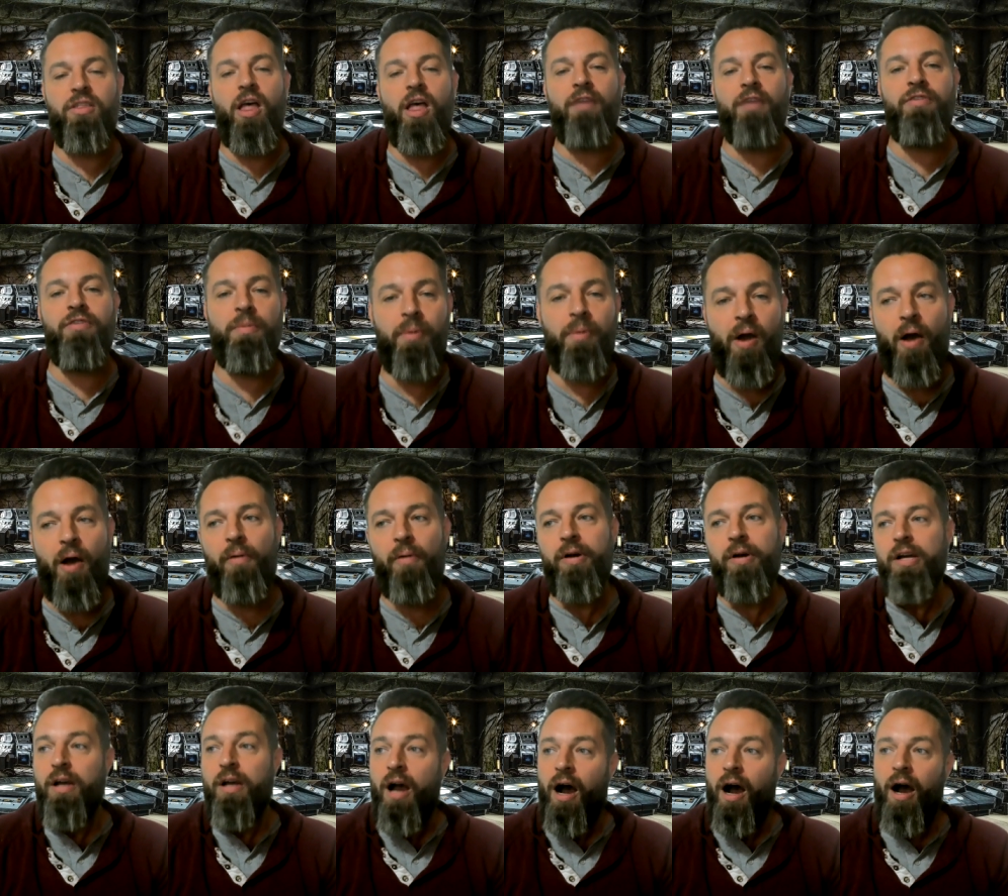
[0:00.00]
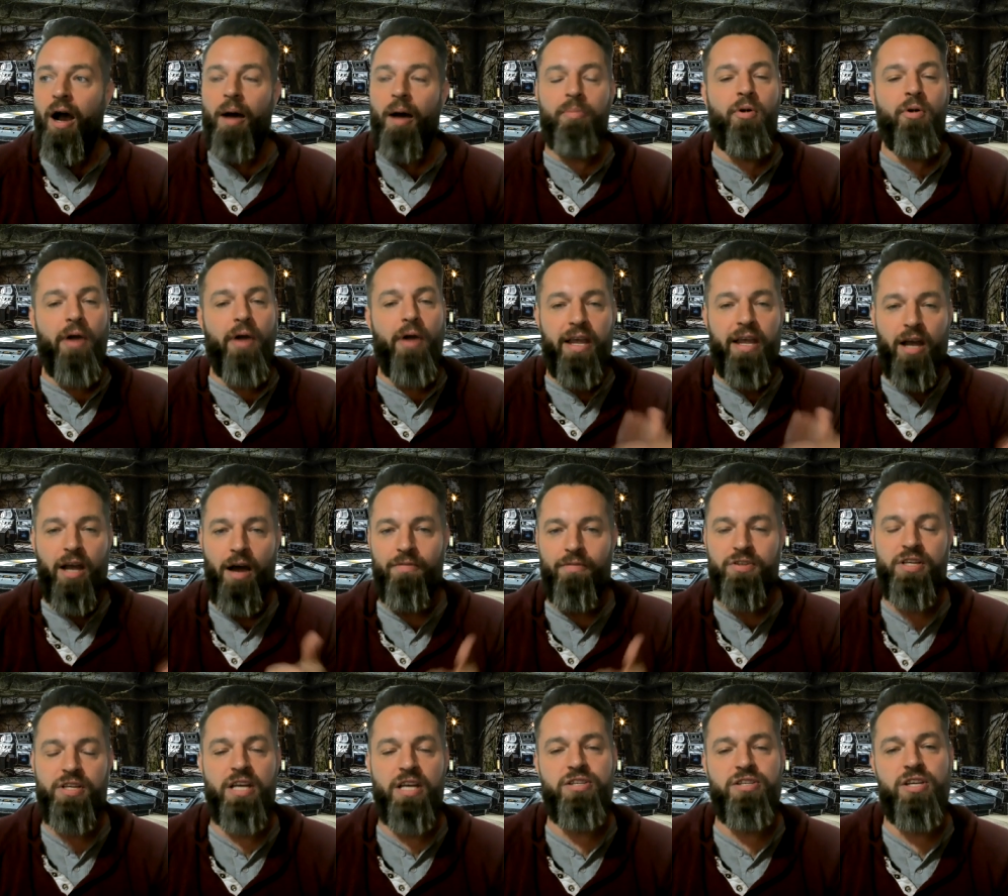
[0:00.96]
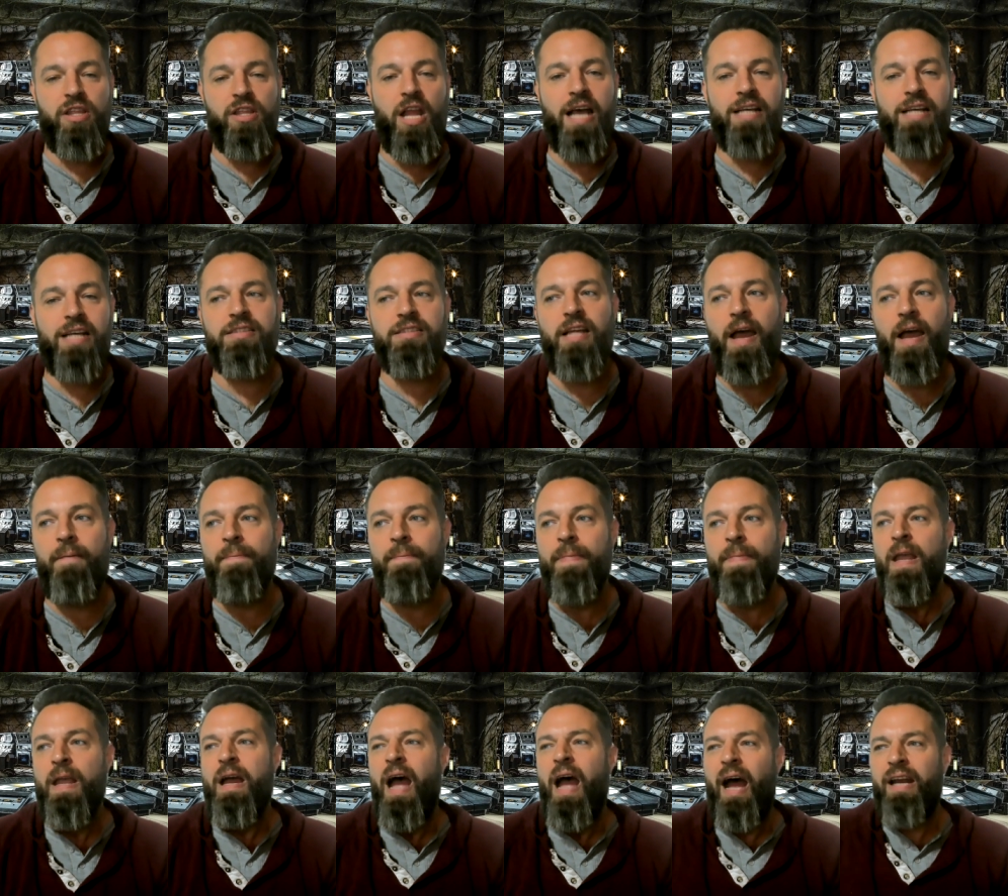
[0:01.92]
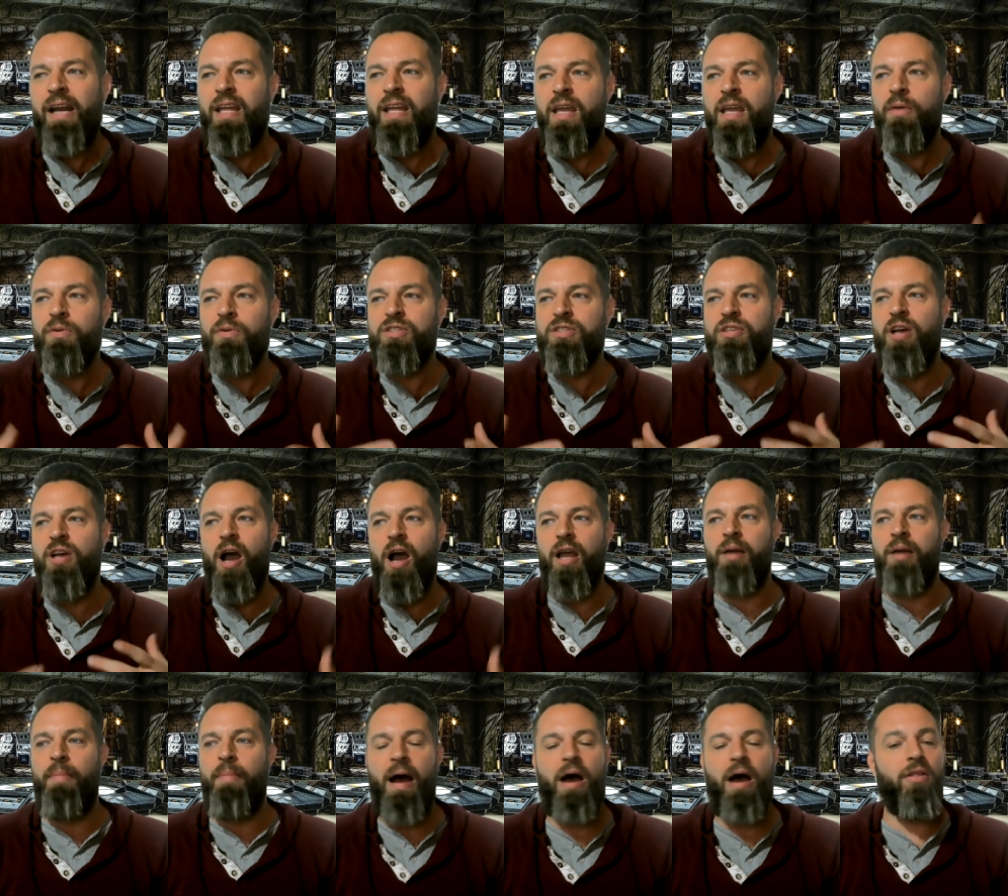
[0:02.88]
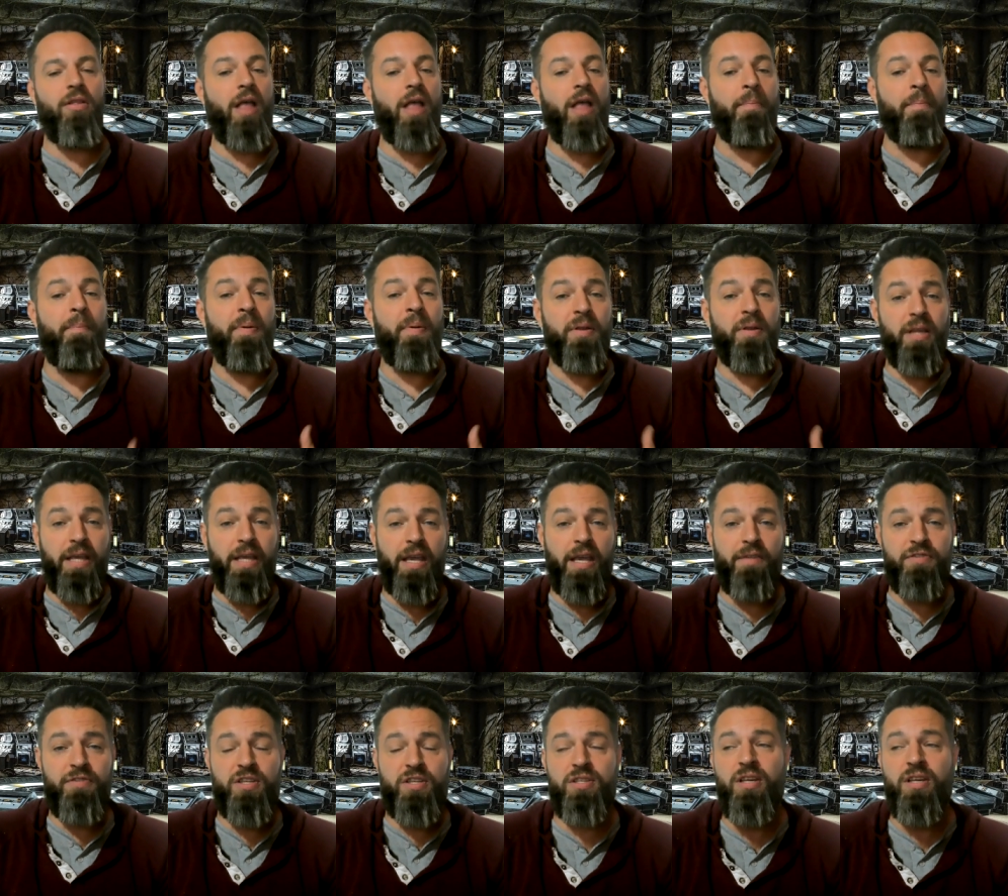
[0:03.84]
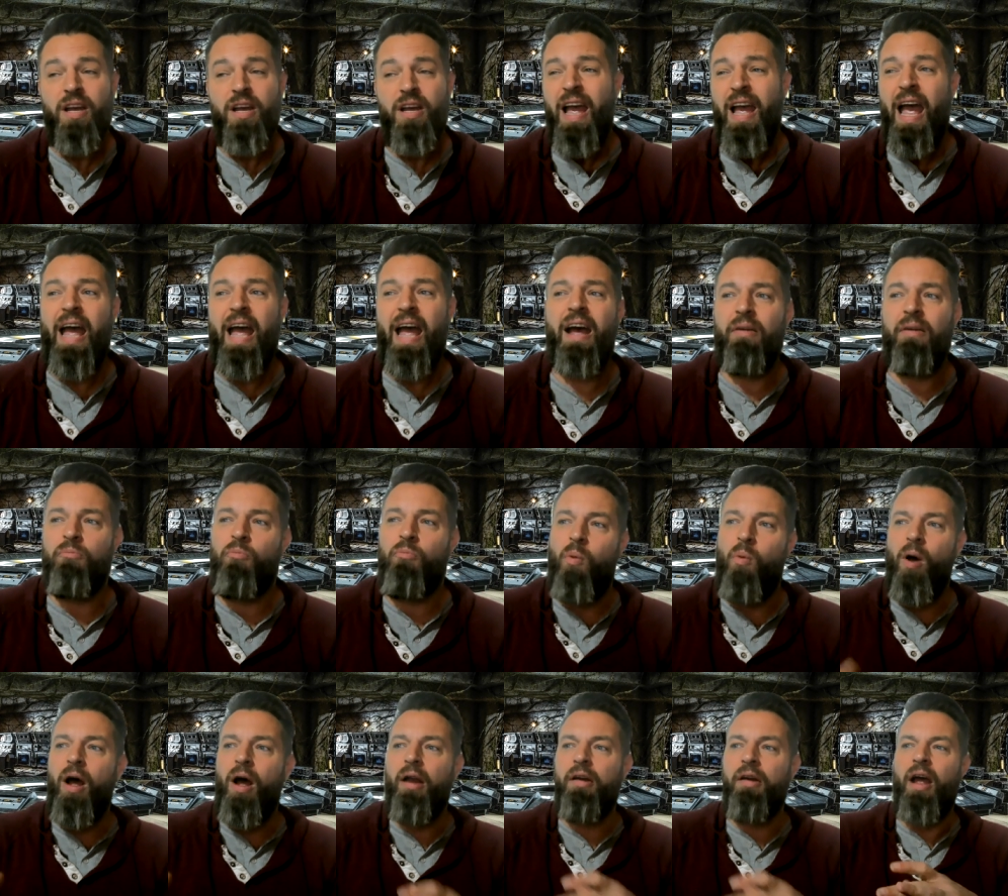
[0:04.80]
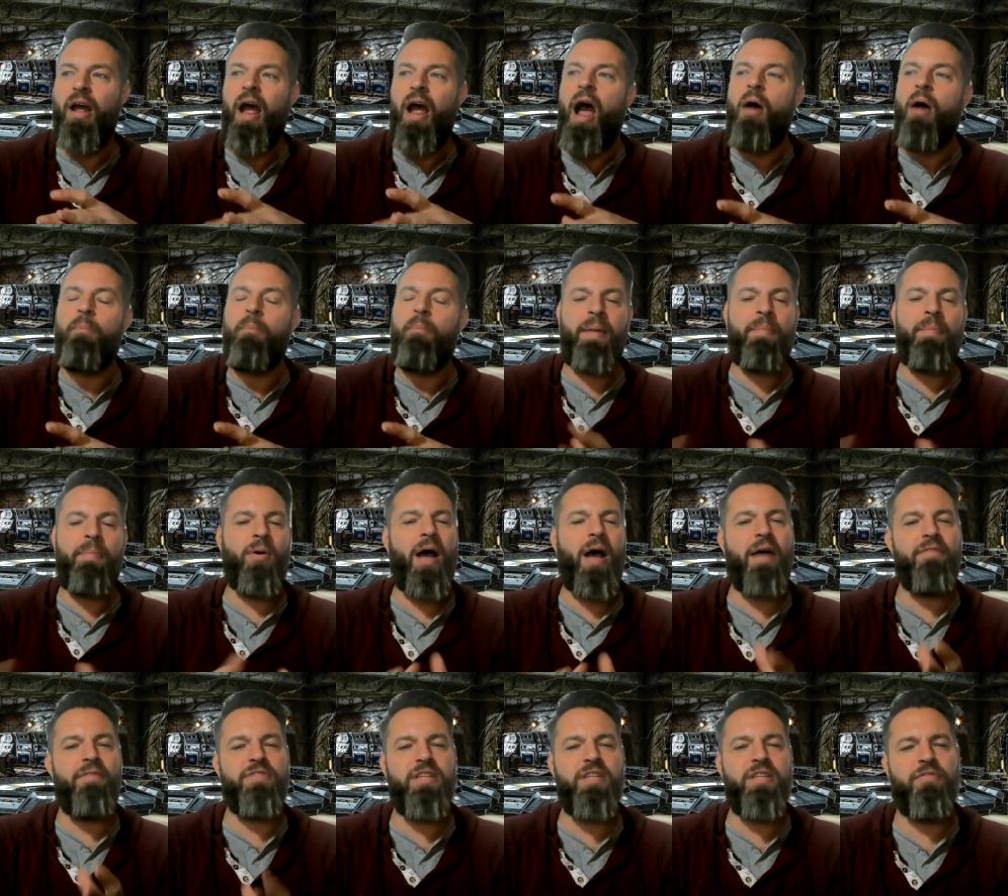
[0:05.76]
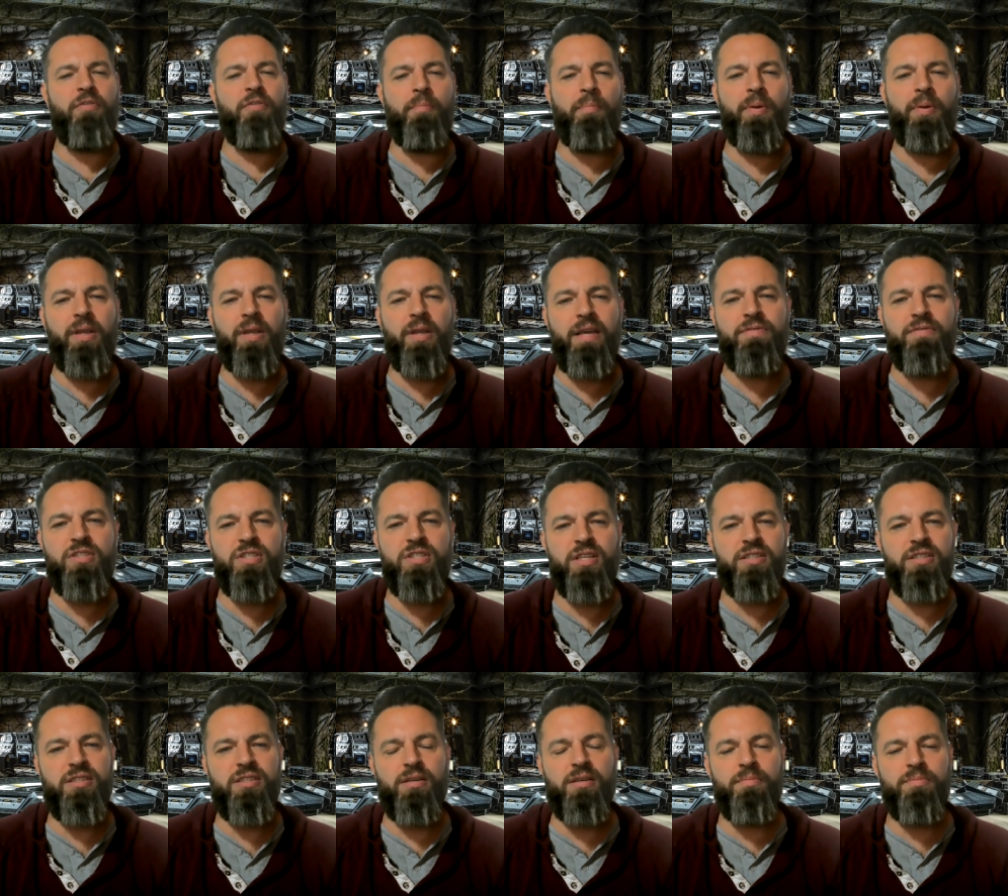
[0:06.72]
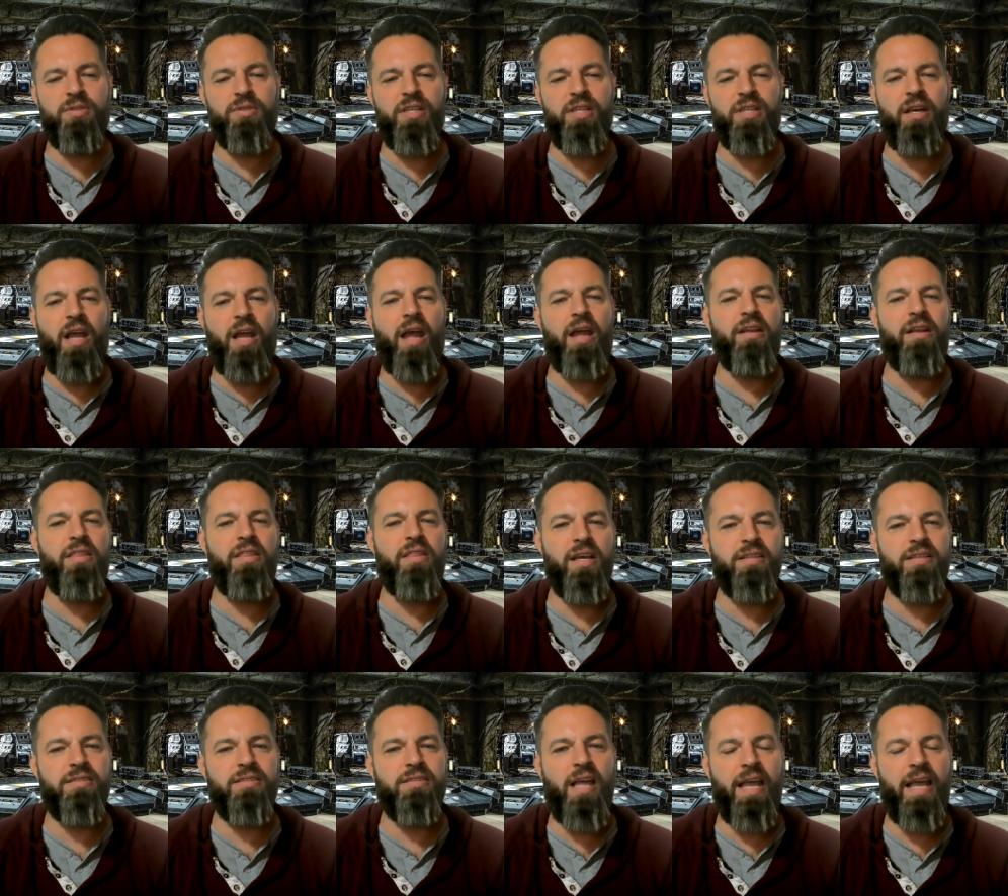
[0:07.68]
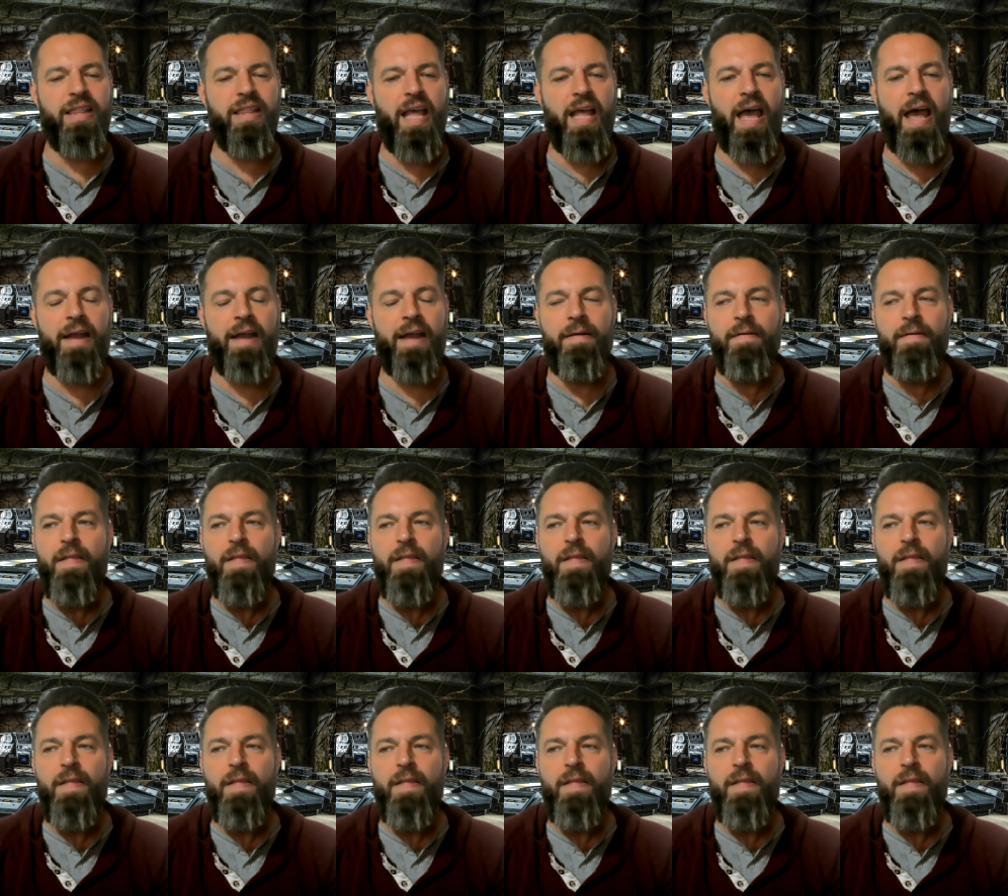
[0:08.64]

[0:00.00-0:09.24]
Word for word: love you, bro. Um, great conversation last night, and he was talking about like beliefs and what how people have different belief systems and and things like that.